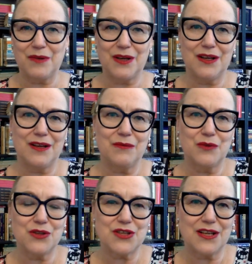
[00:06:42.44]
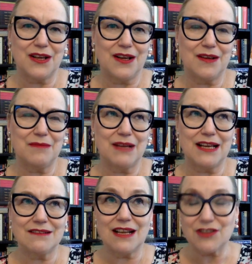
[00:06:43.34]
was
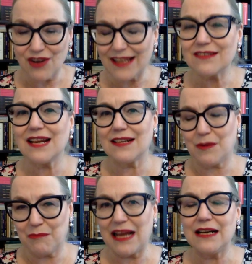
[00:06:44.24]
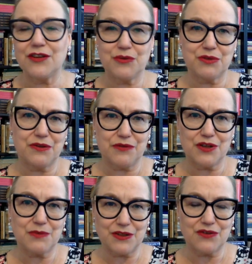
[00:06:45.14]
a translator mainly. She was the
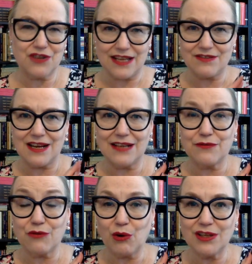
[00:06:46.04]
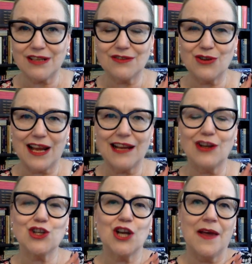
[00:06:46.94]
first one to translate Freud into
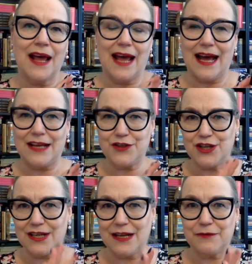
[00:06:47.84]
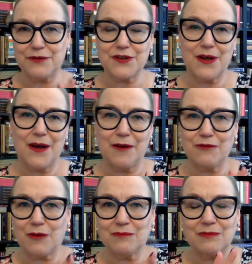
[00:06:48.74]
English, and she lived
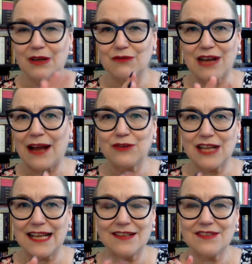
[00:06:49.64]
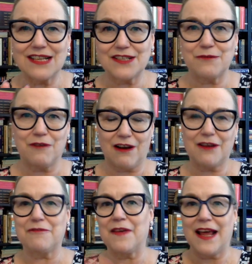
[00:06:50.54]
from around
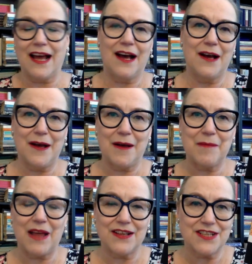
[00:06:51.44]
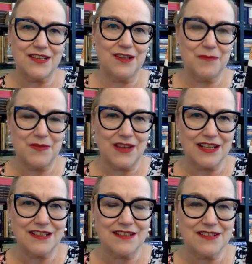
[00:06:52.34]
1865 until
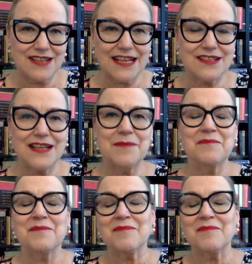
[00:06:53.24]
1960.